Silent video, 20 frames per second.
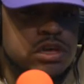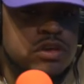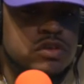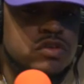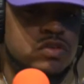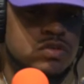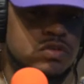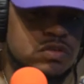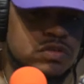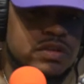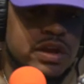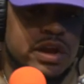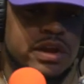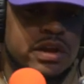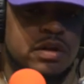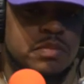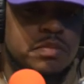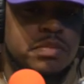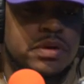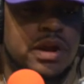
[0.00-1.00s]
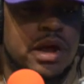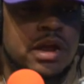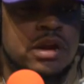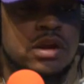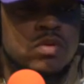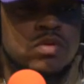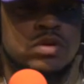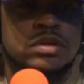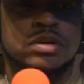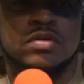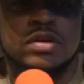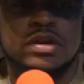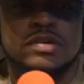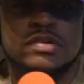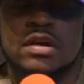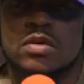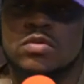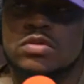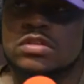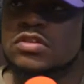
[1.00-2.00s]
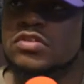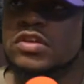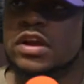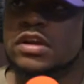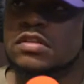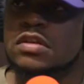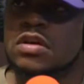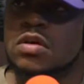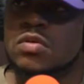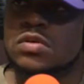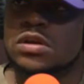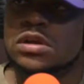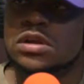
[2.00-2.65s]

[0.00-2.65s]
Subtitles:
as soon as I hear a beat, I know what direction I want the track to go in.